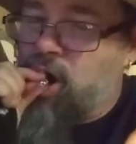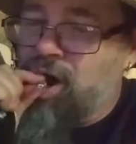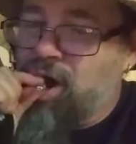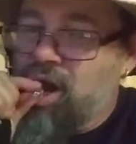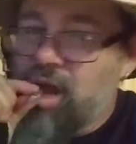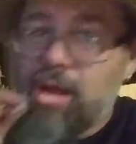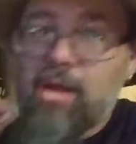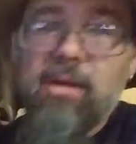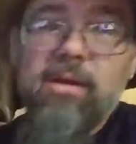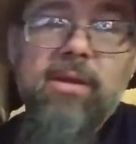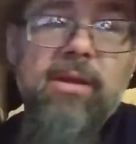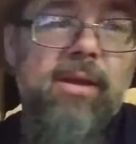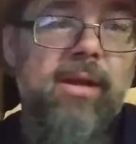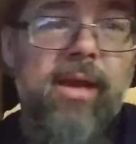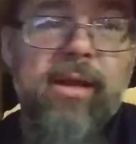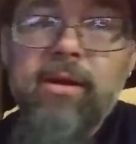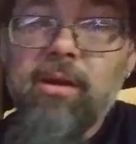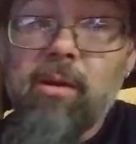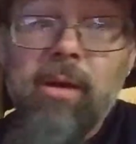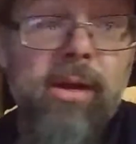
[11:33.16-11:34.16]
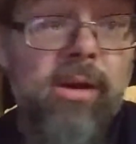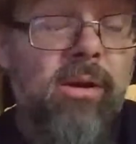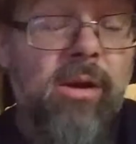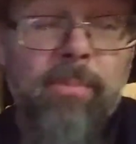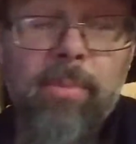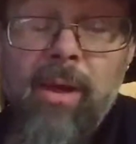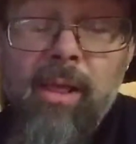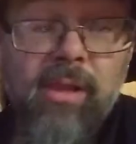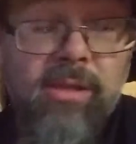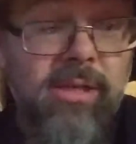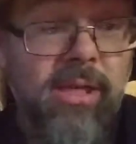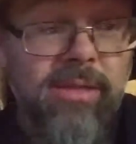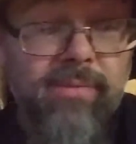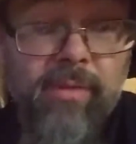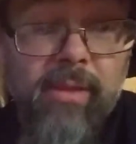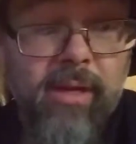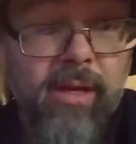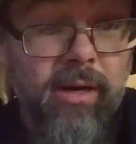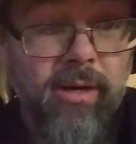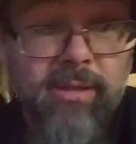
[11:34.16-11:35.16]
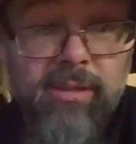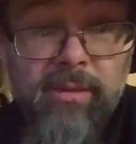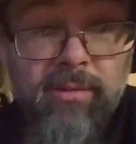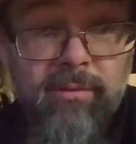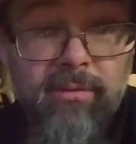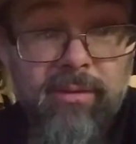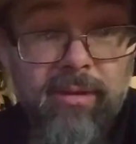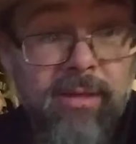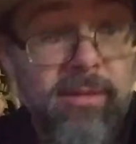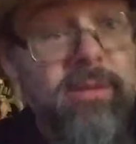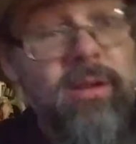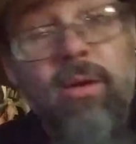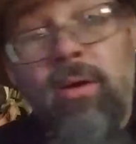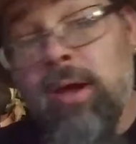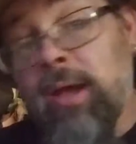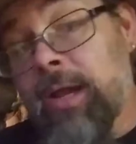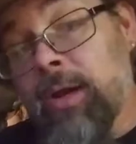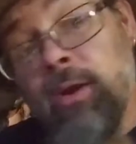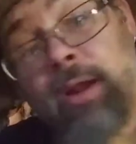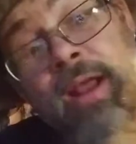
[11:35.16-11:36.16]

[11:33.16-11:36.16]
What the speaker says: And no, I don't apologize for the cursing. Because no, I don't ever plan